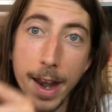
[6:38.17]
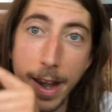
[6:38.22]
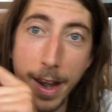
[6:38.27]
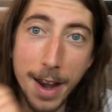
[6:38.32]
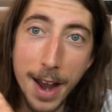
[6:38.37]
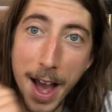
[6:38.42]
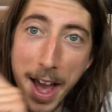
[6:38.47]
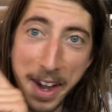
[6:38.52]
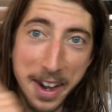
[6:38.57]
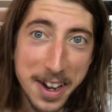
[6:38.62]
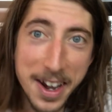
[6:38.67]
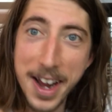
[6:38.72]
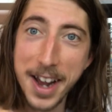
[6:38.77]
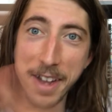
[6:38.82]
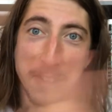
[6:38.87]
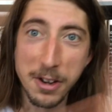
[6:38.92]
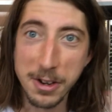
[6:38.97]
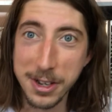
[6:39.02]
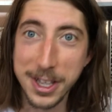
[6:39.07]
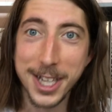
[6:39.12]
not a
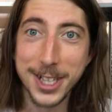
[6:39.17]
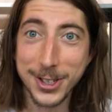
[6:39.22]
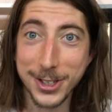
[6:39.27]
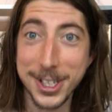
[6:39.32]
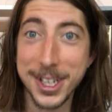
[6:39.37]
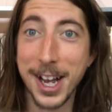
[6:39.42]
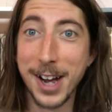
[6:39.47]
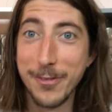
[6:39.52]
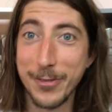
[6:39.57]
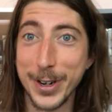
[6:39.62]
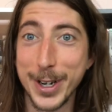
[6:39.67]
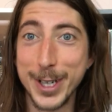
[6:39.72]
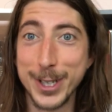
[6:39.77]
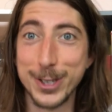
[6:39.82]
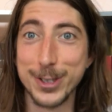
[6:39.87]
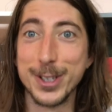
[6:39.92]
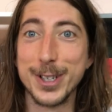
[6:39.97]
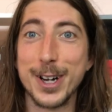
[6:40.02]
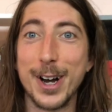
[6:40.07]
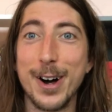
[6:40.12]
knock on Kitchen
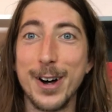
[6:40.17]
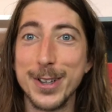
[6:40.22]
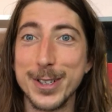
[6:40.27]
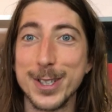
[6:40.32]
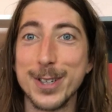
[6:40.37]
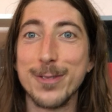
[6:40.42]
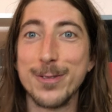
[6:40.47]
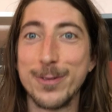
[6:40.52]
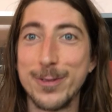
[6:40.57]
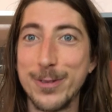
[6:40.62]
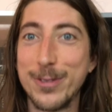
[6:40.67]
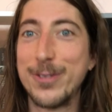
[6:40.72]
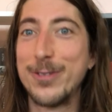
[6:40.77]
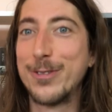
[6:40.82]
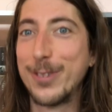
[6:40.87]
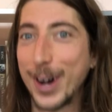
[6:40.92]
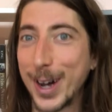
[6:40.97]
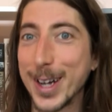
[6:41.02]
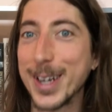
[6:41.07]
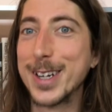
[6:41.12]
Confidential at all. It's a
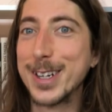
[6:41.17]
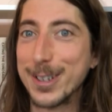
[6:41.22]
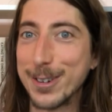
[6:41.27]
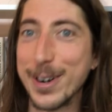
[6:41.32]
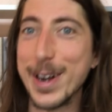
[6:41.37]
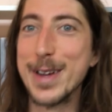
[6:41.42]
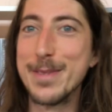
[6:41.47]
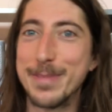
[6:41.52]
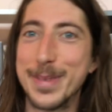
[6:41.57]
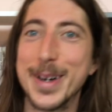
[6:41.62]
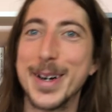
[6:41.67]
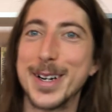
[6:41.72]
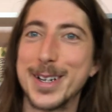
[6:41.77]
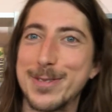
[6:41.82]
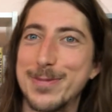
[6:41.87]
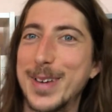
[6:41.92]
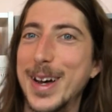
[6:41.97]
fucking great book.